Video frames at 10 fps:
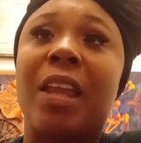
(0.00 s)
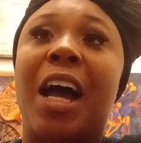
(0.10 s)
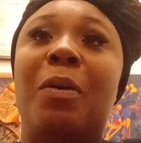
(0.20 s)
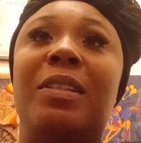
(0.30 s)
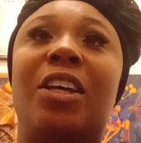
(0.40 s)

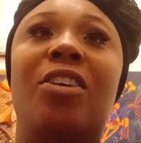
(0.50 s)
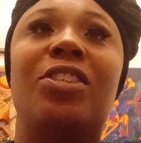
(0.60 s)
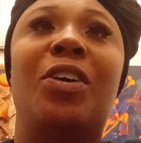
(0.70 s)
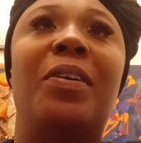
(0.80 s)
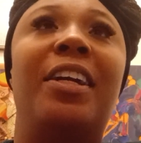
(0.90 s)
I was
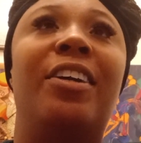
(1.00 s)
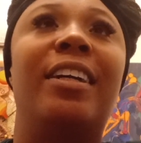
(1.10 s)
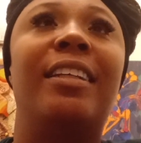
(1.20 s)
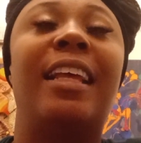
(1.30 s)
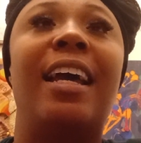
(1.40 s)
also
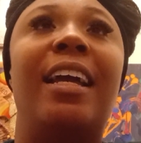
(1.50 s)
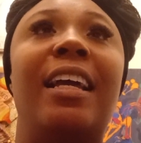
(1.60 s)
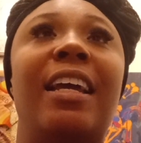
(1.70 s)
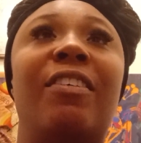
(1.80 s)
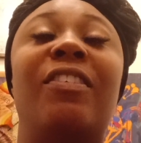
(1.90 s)
hearing
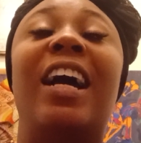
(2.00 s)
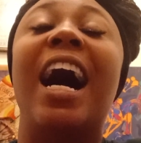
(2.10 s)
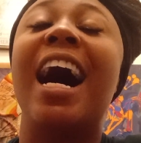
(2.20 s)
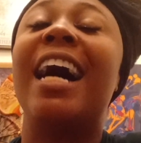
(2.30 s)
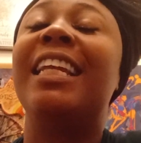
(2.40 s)
that if
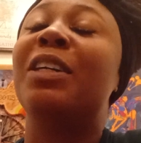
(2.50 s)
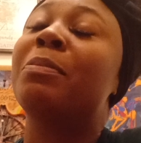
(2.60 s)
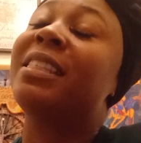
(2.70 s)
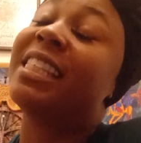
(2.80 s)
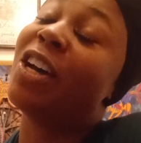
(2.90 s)
God
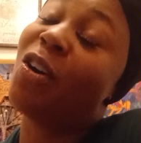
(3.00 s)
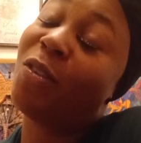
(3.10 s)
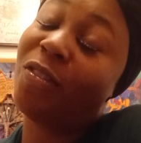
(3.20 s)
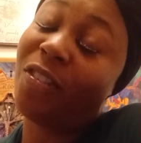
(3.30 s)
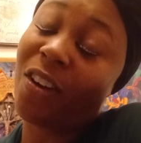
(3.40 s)

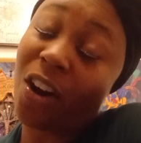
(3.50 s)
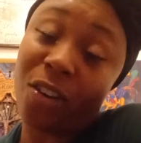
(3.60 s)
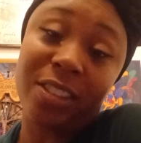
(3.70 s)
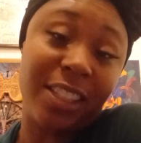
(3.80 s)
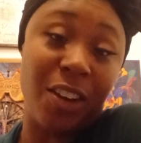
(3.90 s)

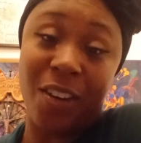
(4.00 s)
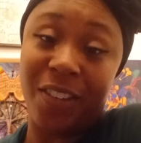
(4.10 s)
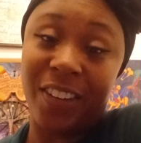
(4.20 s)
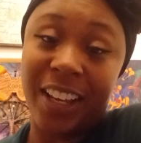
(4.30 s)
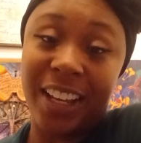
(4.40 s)
herself,
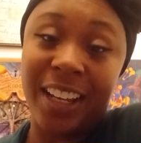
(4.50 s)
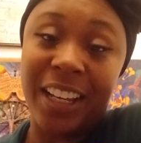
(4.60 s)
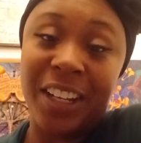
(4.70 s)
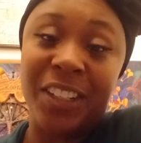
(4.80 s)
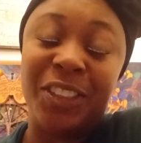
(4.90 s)

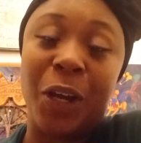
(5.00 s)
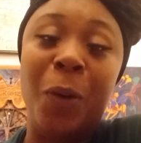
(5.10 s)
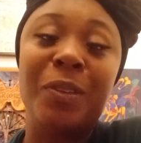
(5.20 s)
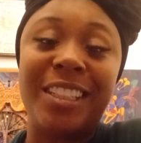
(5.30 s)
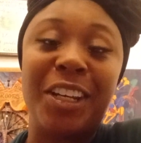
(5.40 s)

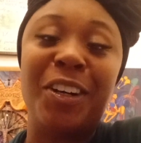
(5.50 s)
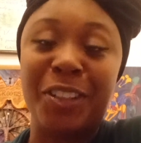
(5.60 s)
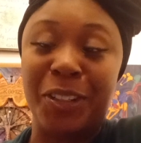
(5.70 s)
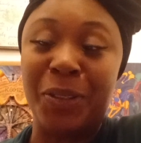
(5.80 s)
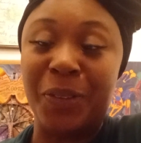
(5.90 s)
don't tell
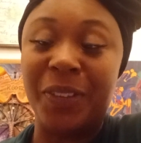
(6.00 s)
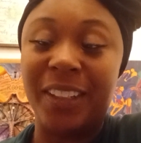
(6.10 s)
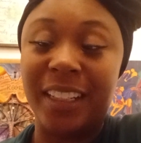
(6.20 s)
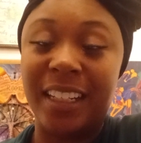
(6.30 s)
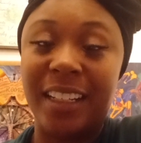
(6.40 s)
you,
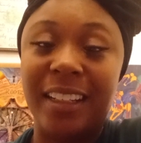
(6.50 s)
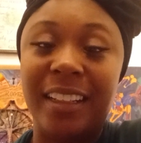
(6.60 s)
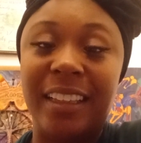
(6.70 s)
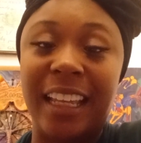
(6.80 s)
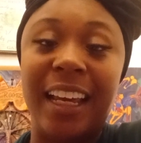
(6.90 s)

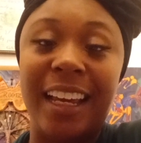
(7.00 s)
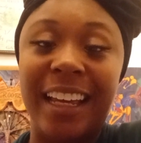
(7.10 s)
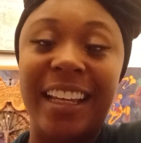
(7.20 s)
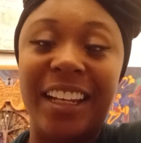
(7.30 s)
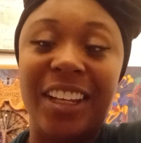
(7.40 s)

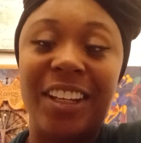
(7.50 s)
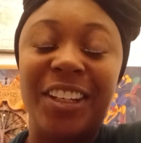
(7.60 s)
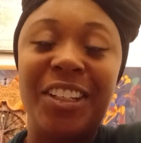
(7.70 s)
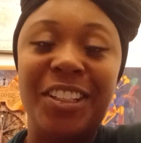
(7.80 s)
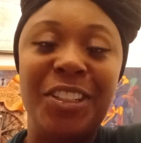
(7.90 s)
then
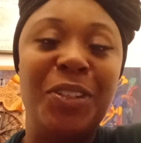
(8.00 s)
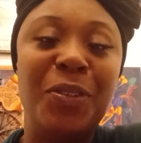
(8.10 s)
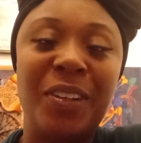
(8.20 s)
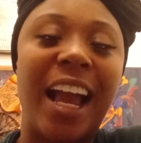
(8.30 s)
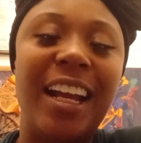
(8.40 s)

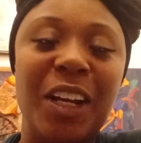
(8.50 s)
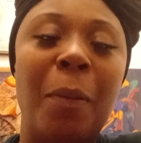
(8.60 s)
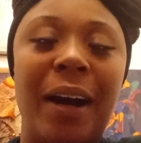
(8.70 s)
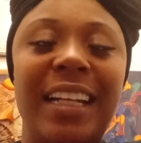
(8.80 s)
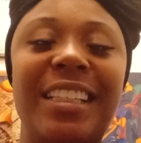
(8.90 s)
you can't
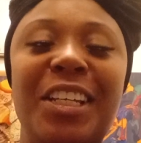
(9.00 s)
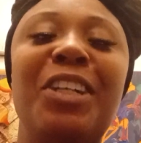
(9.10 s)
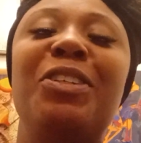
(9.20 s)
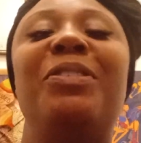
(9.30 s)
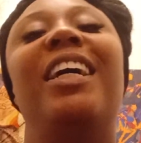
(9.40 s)
nobody tell
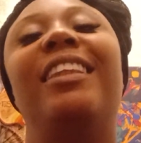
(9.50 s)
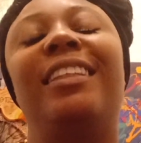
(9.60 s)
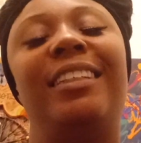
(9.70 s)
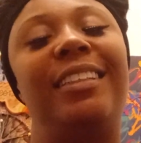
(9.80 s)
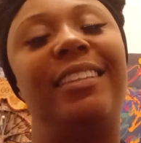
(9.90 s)
you
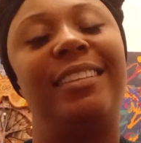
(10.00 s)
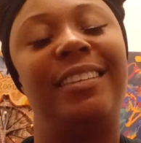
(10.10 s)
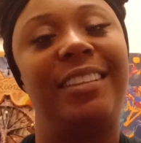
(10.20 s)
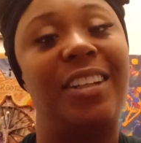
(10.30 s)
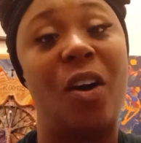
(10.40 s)
nothing.
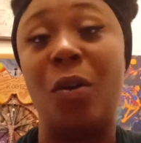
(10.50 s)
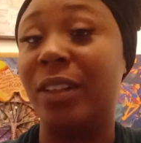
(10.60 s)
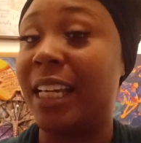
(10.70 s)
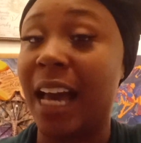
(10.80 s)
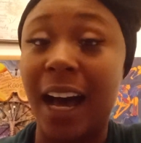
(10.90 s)

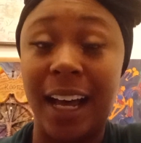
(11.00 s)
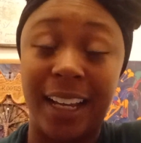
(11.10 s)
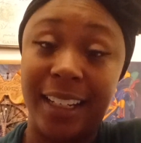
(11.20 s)
Only God.